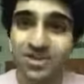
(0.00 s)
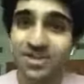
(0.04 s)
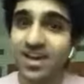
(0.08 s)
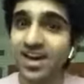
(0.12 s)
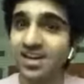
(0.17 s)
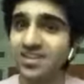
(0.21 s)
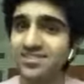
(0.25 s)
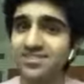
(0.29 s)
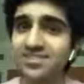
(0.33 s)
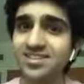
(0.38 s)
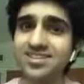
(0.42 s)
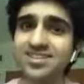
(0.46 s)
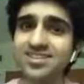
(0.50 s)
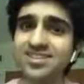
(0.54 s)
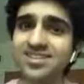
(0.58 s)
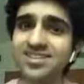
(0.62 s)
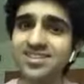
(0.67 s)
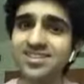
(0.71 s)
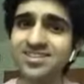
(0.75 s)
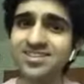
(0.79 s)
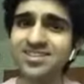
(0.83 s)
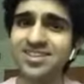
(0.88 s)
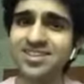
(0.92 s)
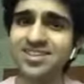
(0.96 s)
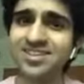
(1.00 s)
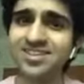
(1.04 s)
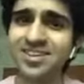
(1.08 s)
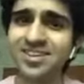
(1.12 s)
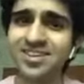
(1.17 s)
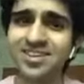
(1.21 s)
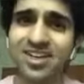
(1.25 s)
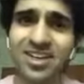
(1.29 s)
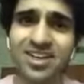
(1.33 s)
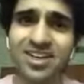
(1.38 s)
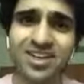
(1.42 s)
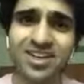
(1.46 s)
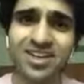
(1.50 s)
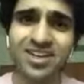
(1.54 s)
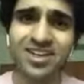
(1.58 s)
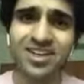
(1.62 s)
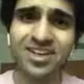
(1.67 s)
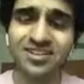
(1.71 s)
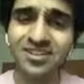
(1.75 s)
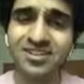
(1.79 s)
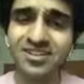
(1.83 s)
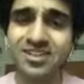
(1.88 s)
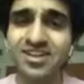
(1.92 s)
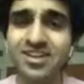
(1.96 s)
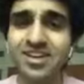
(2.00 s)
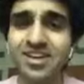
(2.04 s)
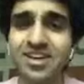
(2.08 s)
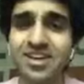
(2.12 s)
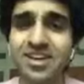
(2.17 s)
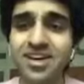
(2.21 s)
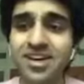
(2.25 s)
Like I just think like it's unnecessary.